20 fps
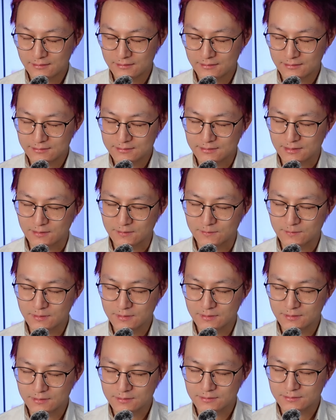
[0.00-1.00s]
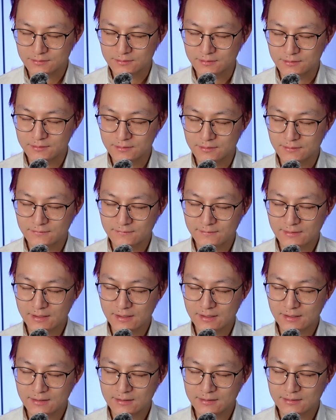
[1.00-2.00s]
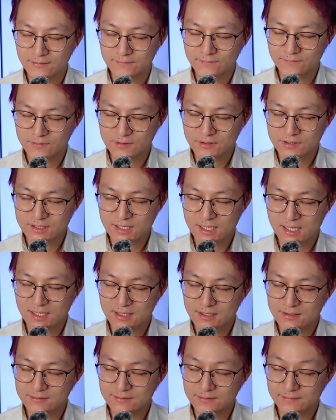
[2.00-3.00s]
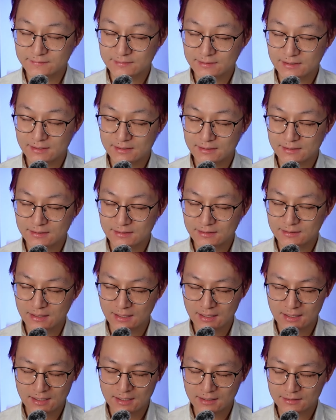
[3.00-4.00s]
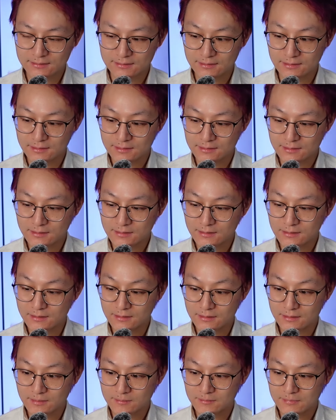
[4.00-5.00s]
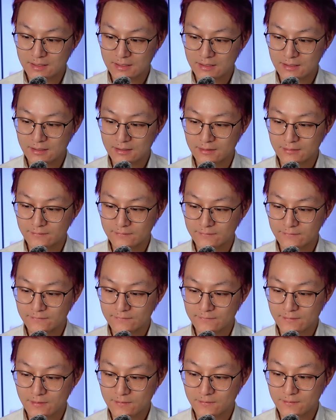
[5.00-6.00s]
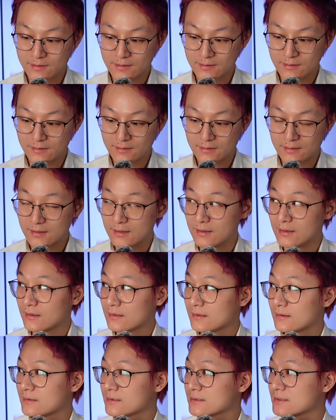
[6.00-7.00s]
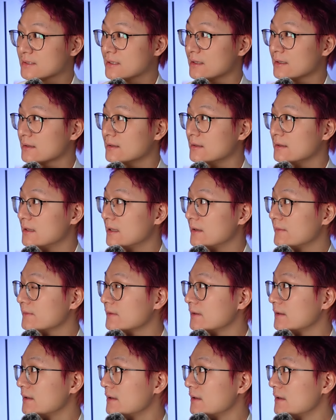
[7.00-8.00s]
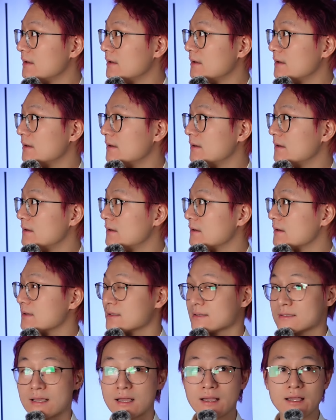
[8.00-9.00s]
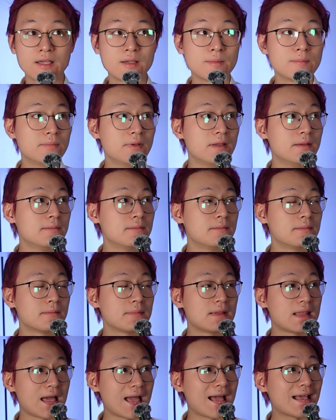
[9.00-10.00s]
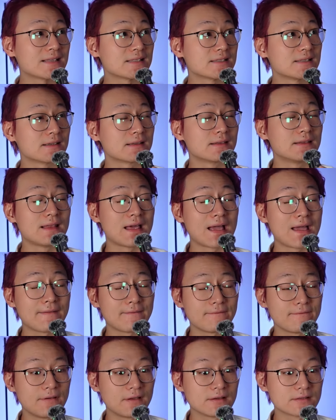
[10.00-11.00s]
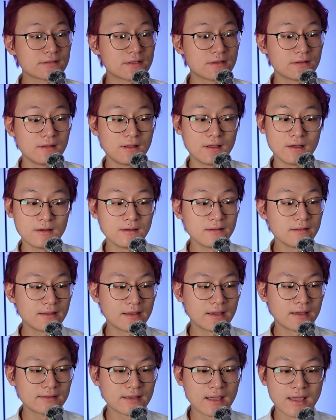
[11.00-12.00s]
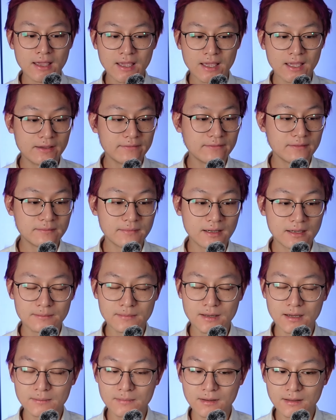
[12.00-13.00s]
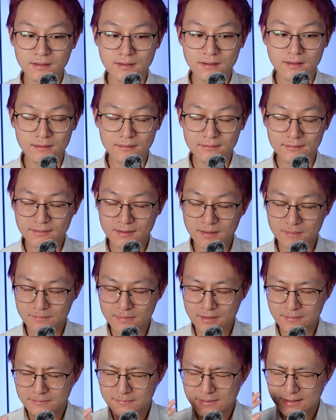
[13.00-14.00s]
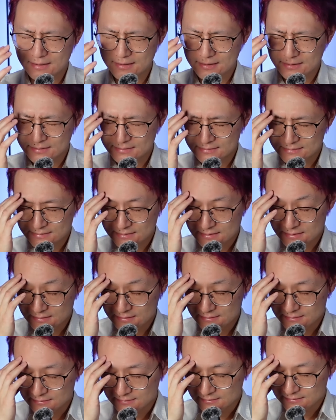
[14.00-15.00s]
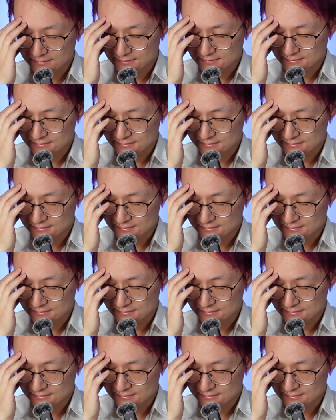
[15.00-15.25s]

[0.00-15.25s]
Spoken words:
As I walk through the valley of the shadow of death, I take a look at my life, I realize there's nothing left. Cause I've been blasting, laughing so long that even my mama thinks that my mind is gone.